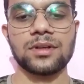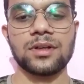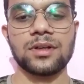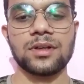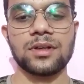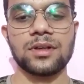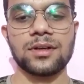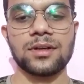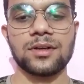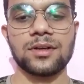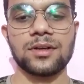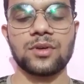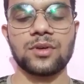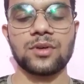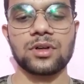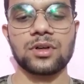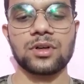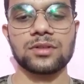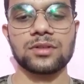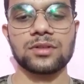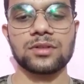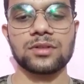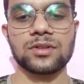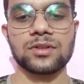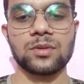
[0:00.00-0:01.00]

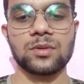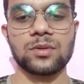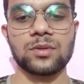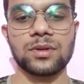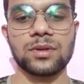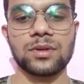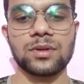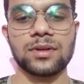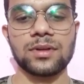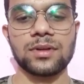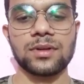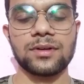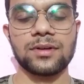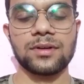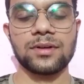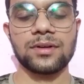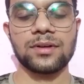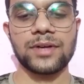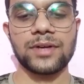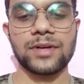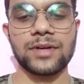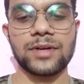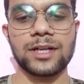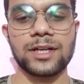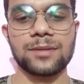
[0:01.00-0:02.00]
That is
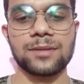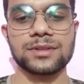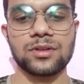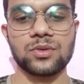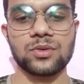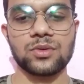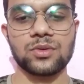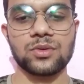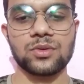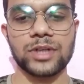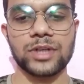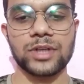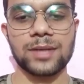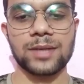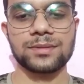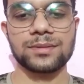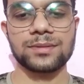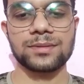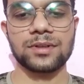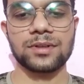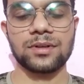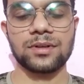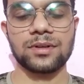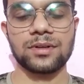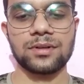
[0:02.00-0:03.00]
vitamin B
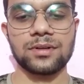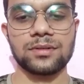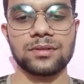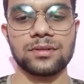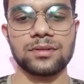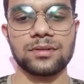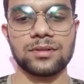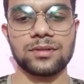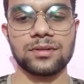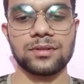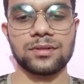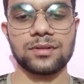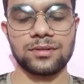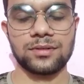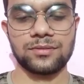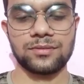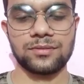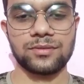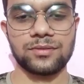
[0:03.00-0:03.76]
and vitamin C.